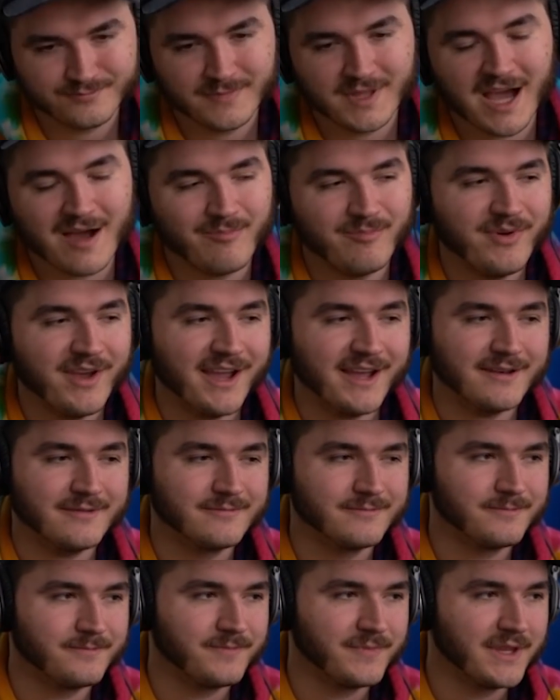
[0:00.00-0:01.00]
Not bad.
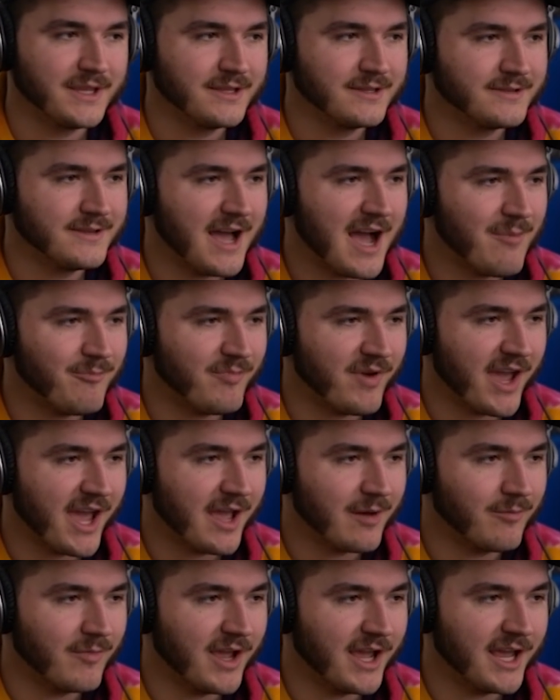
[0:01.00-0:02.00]
Not
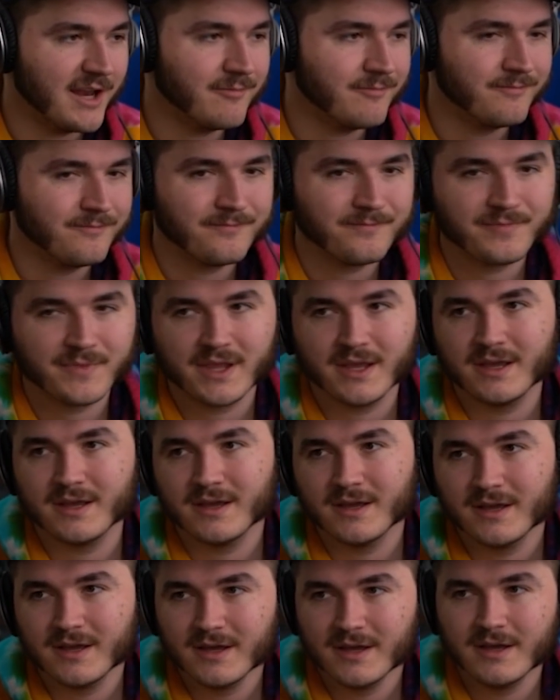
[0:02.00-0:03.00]
bad,
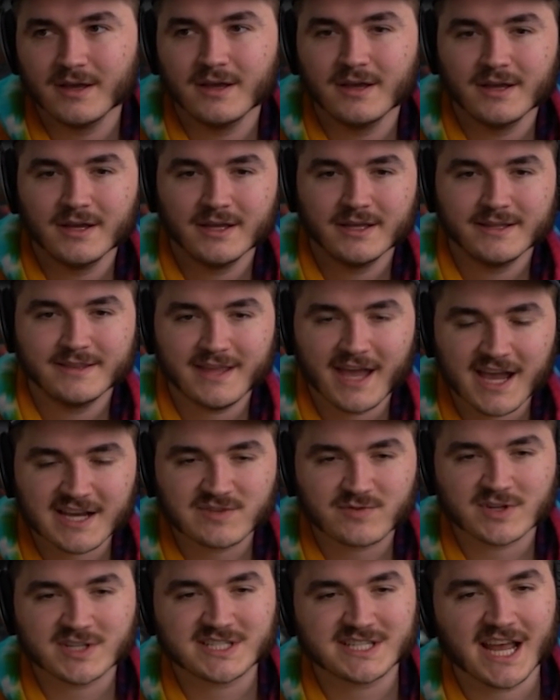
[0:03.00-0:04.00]
man. Thanks
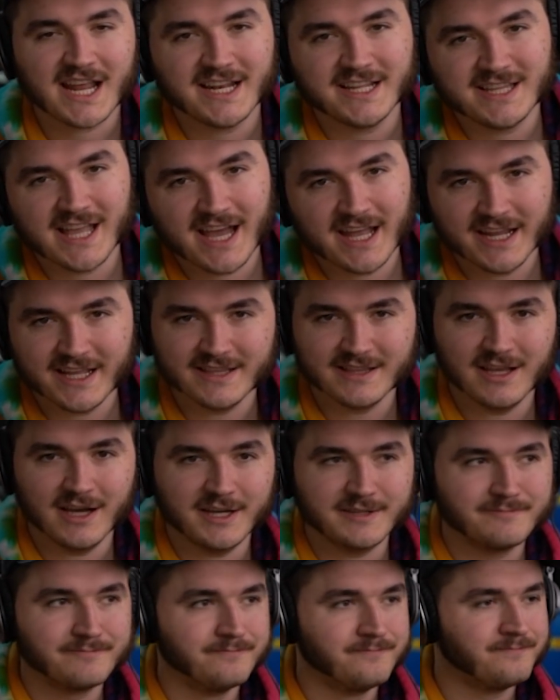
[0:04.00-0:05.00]
for sending that in,
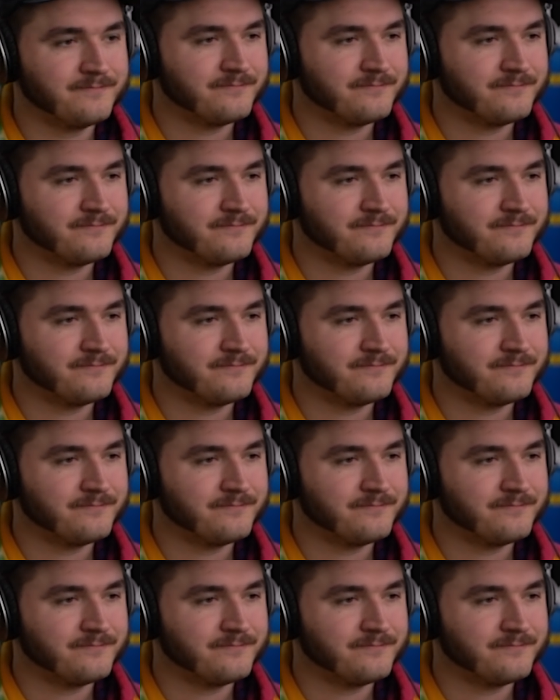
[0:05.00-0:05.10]
Lud.